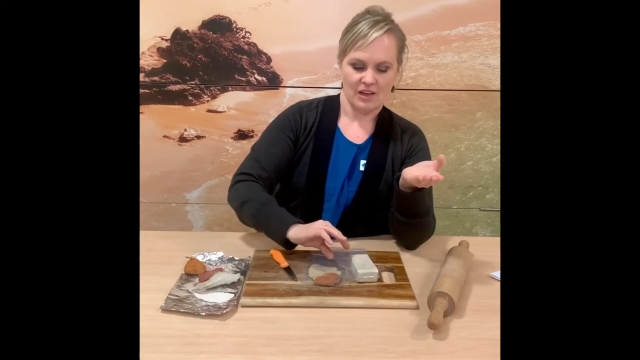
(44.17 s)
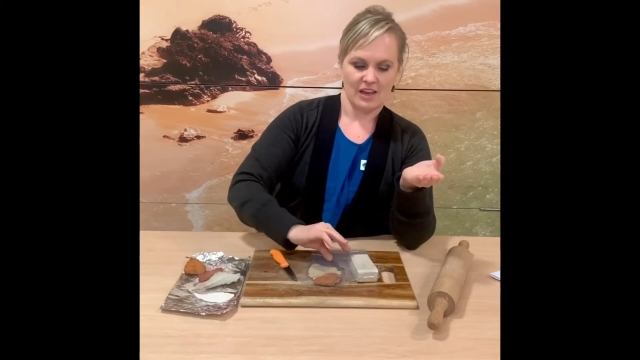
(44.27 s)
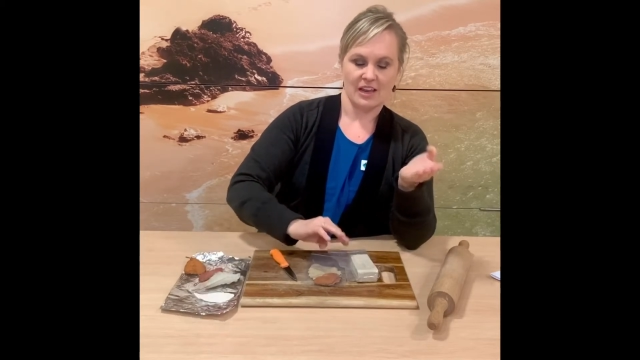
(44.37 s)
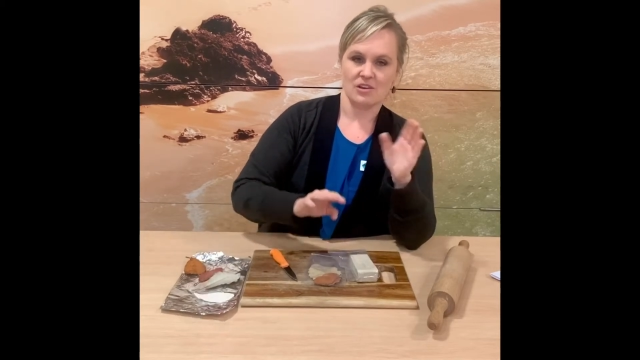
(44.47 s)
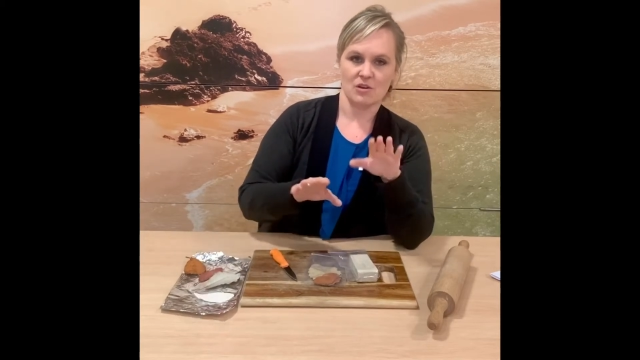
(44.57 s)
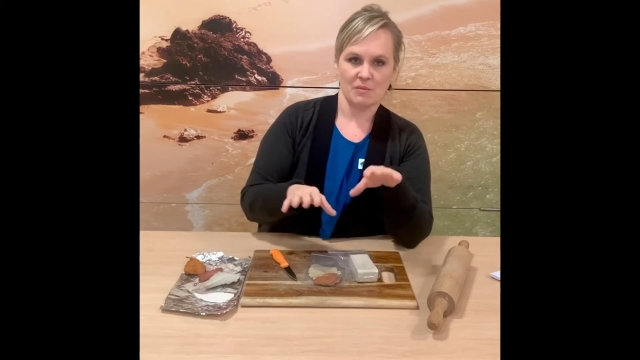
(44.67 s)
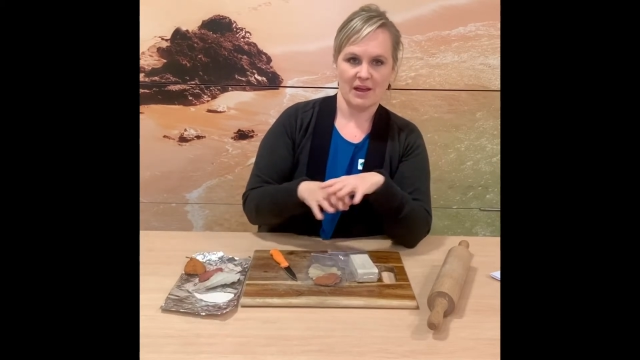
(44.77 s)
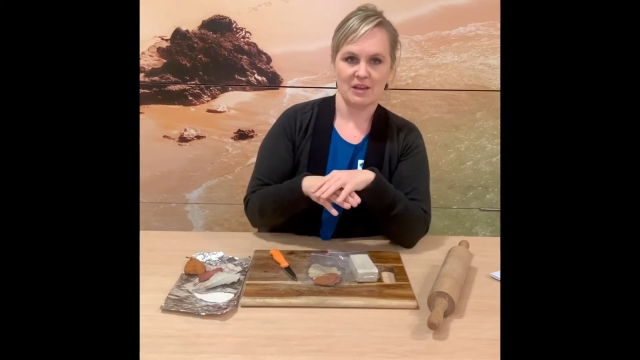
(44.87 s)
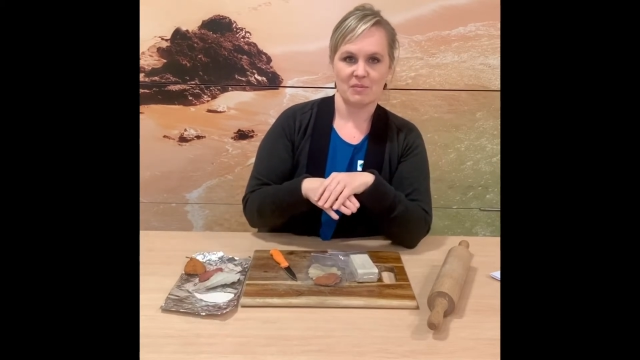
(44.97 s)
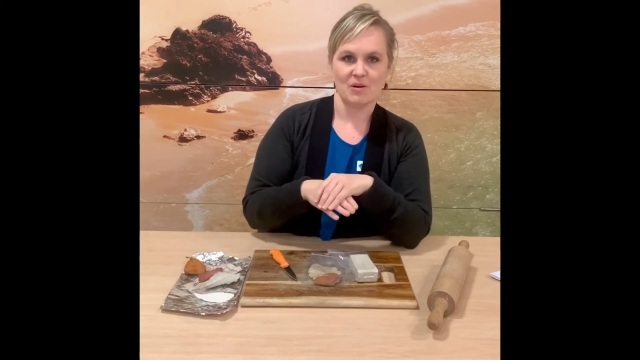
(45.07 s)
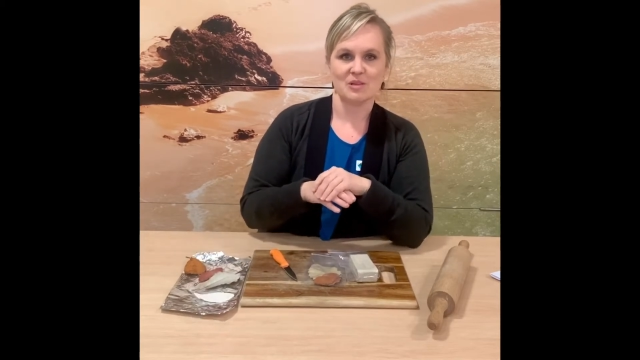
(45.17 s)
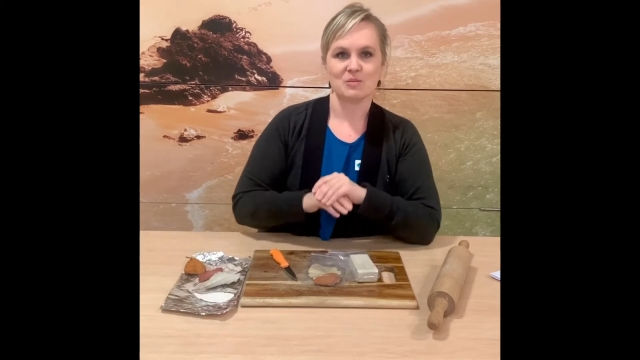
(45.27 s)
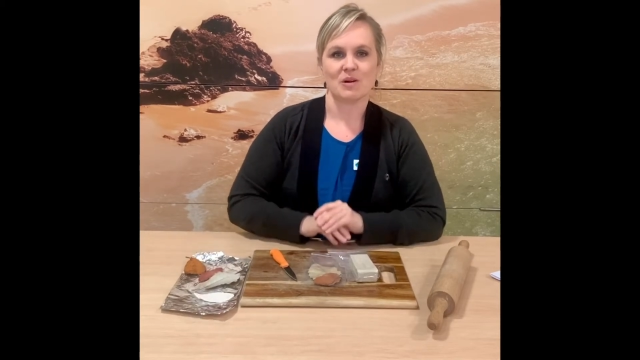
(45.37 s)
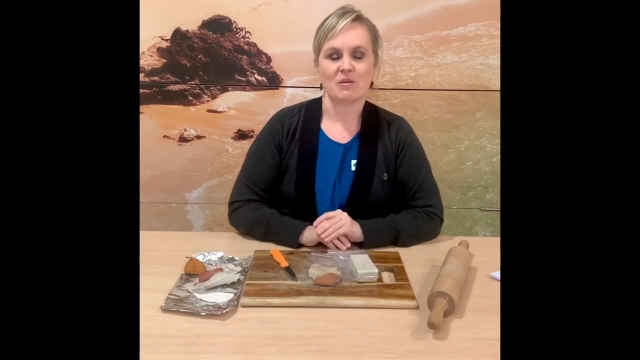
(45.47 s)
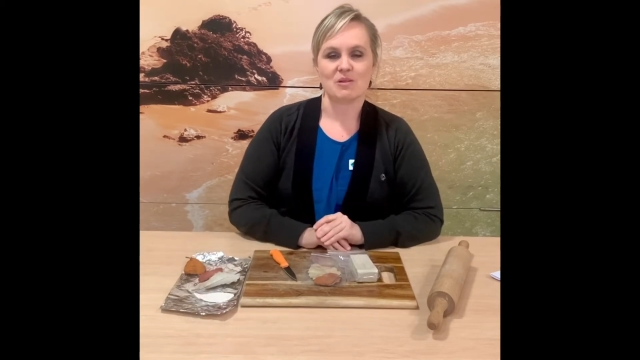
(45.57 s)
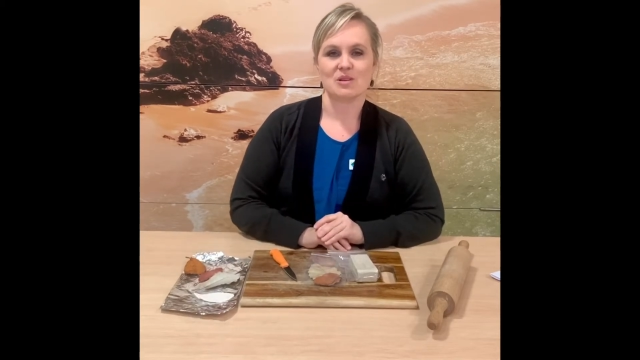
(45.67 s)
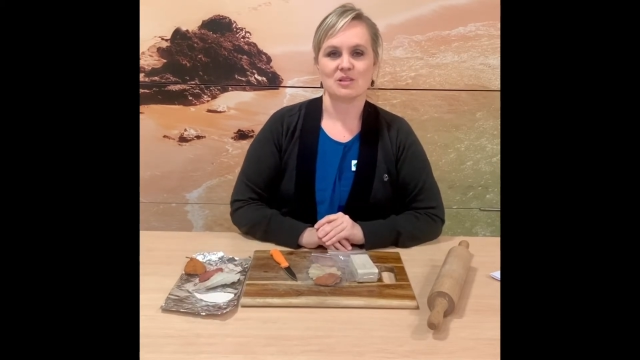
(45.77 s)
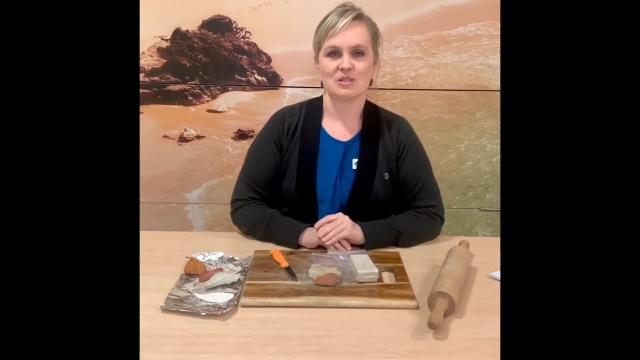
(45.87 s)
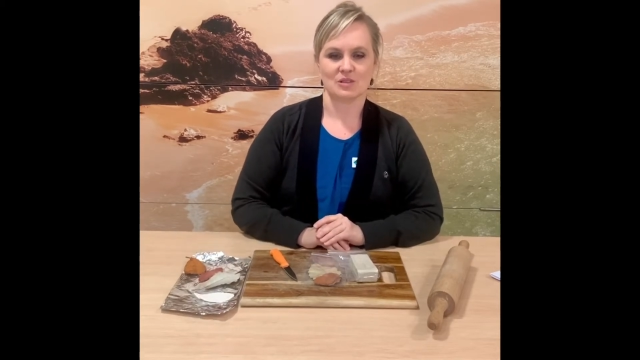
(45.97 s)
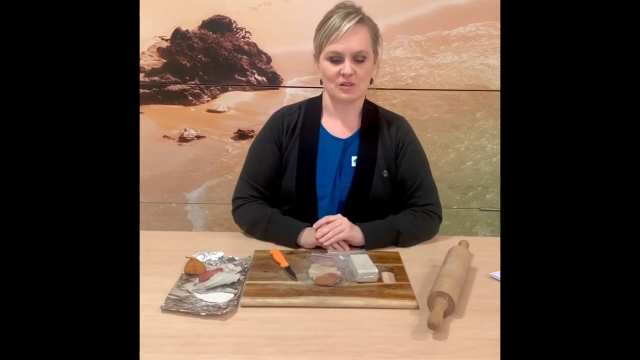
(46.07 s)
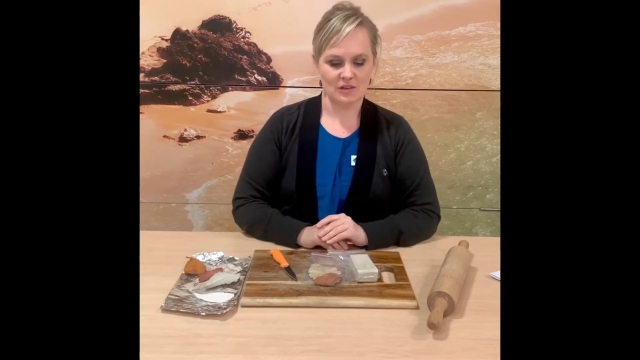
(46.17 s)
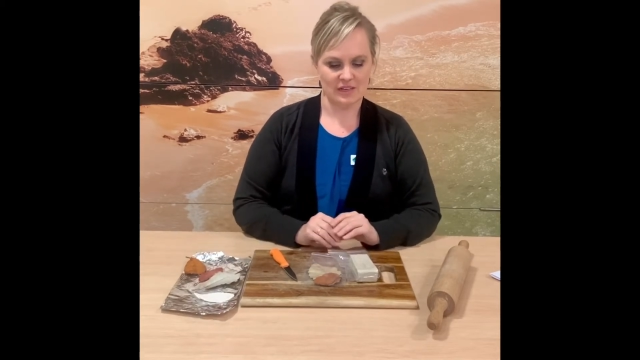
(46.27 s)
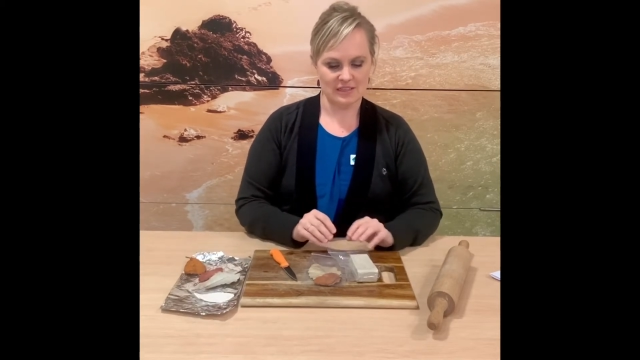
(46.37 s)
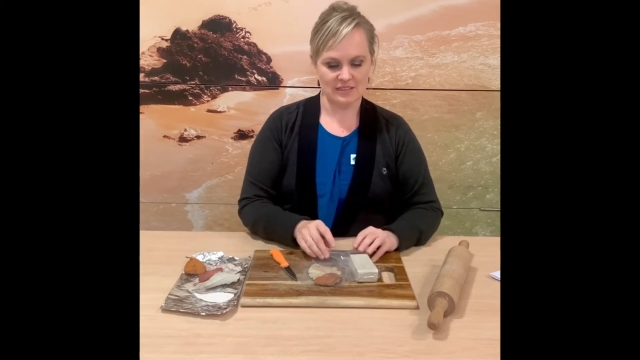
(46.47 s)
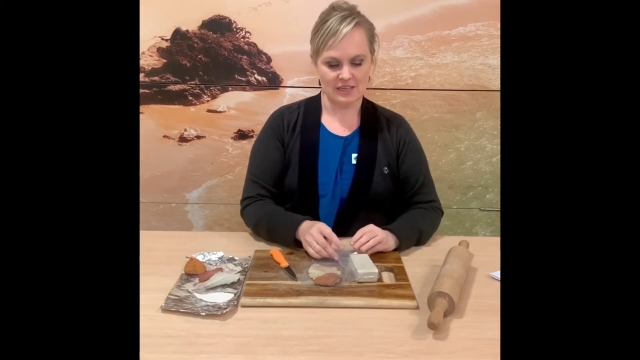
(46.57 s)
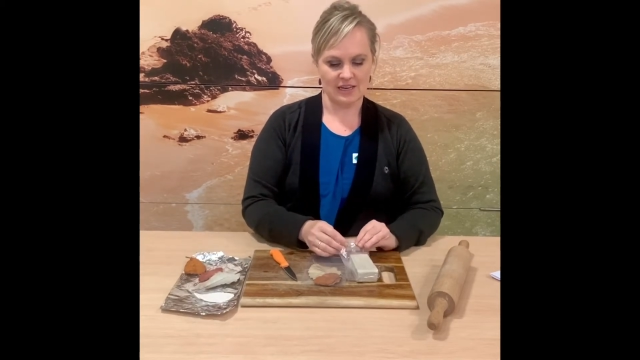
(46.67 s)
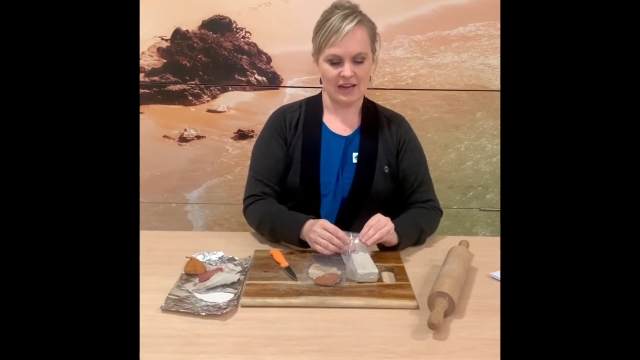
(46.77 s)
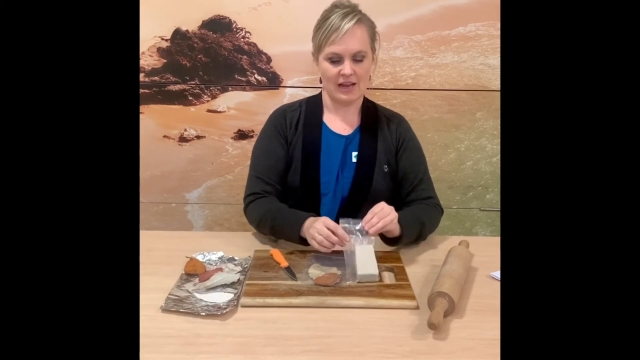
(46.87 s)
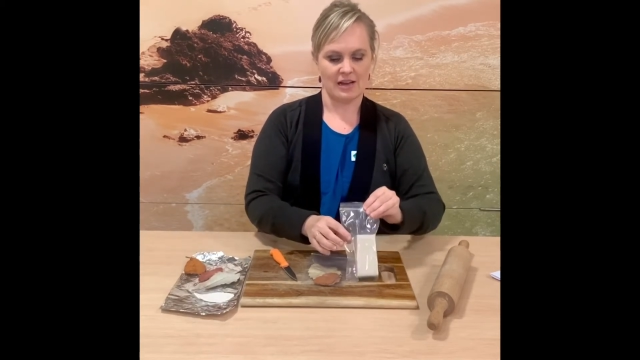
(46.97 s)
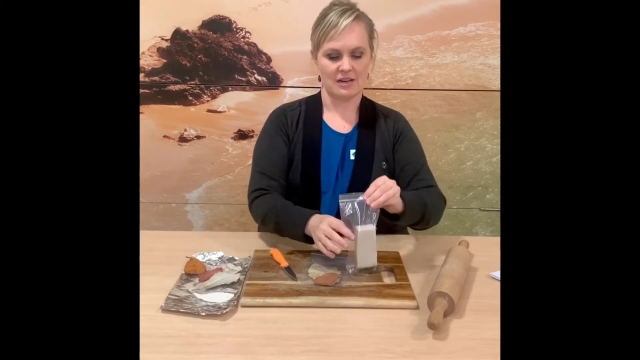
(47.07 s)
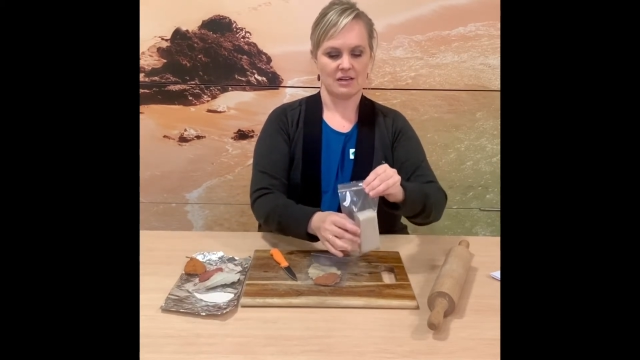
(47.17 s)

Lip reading: in your MakerBox, what I want you to do is get out